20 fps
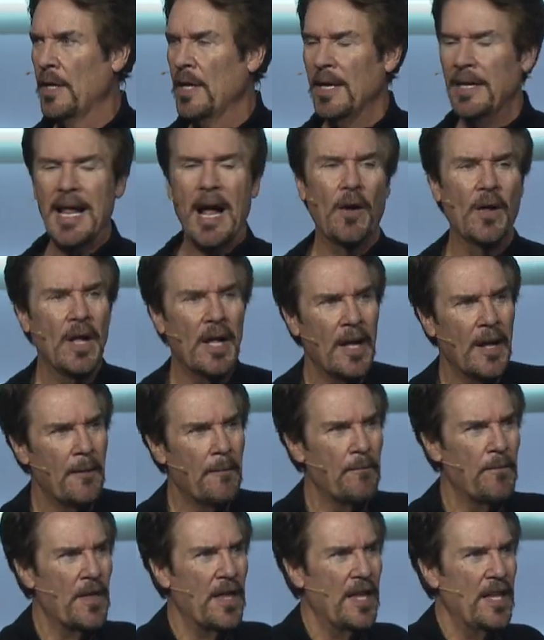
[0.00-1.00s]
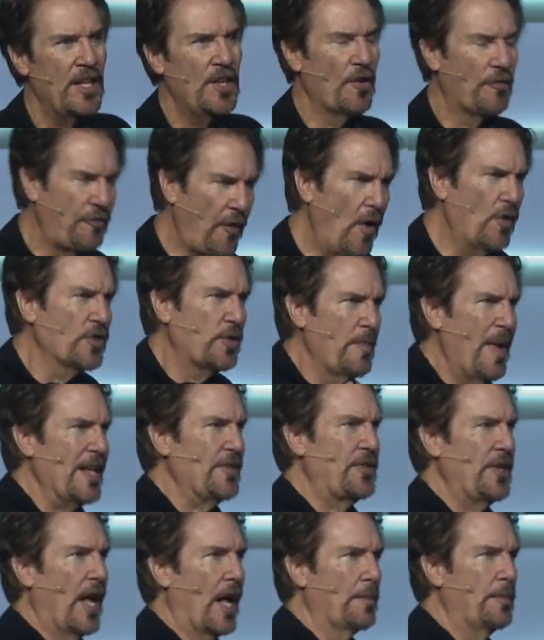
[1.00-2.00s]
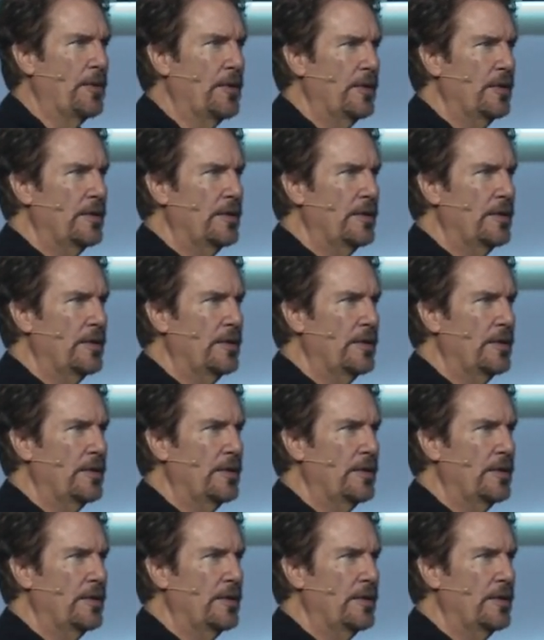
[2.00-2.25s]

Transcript: Now, your phone's messed up.